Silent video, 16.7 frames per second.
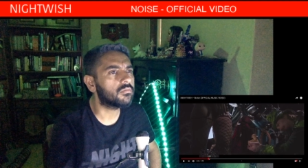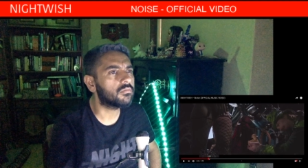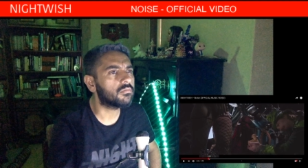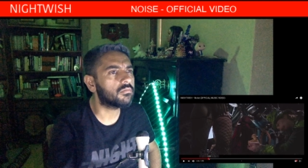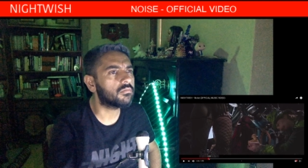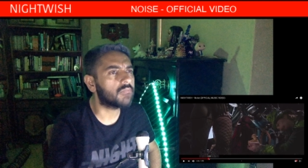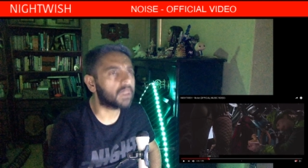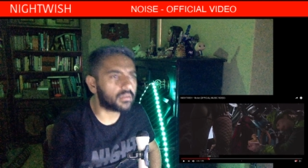
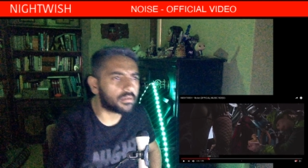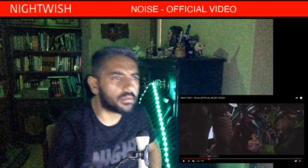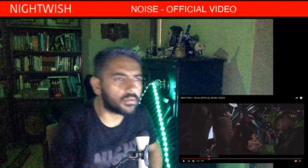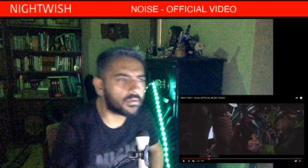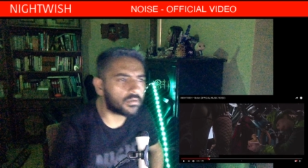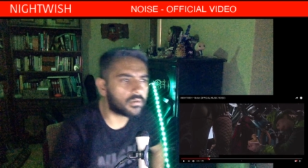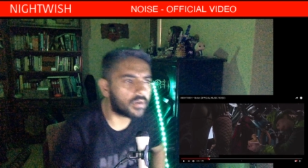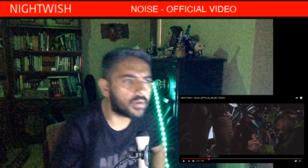men
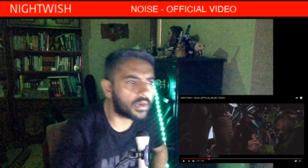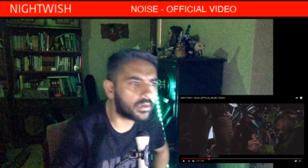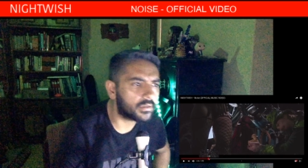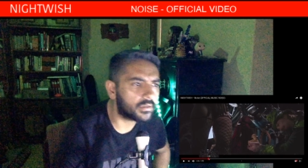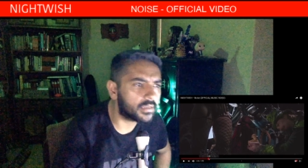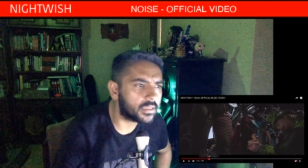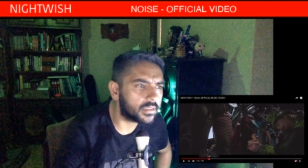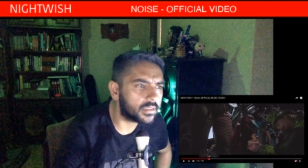or are
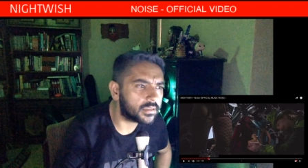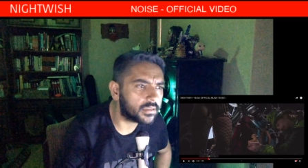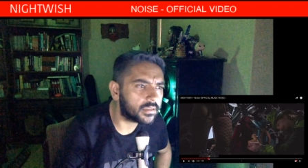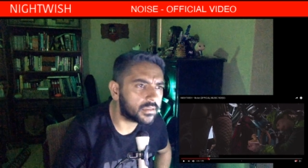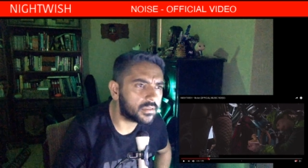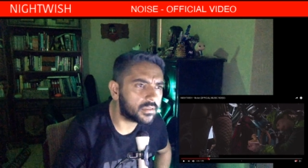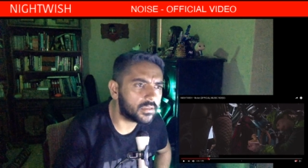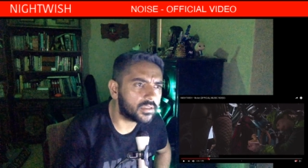
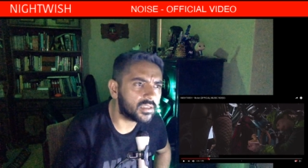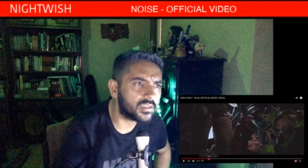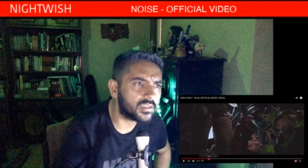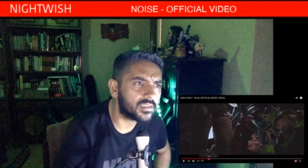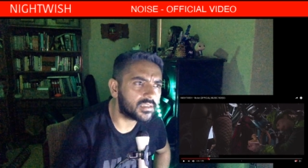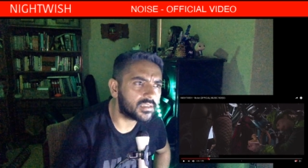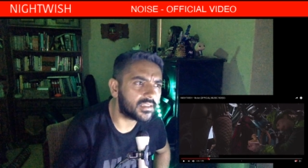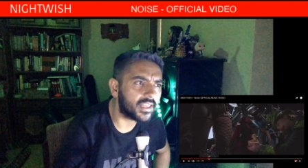these
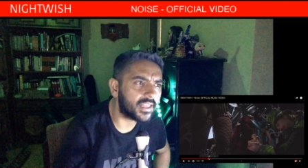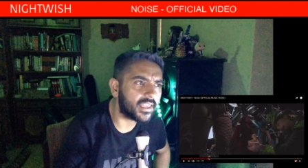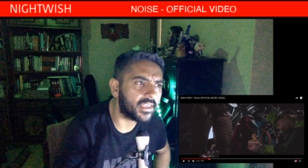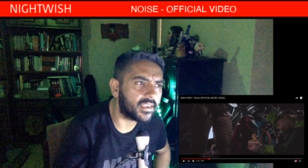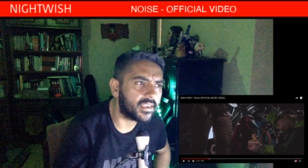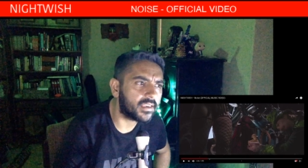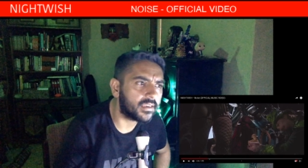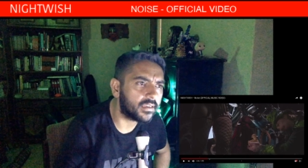just
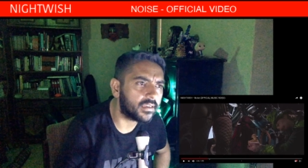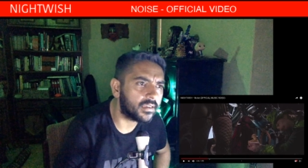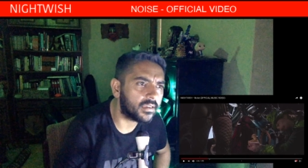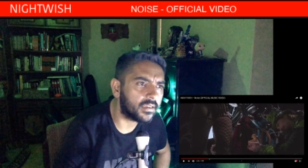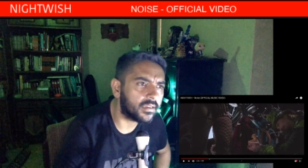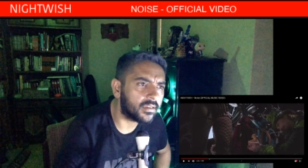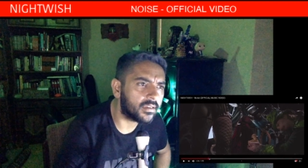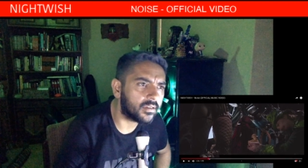like
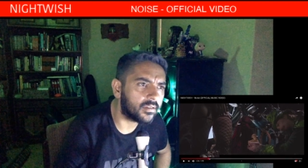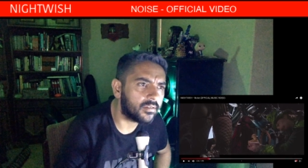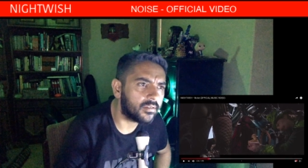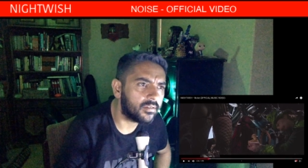uh,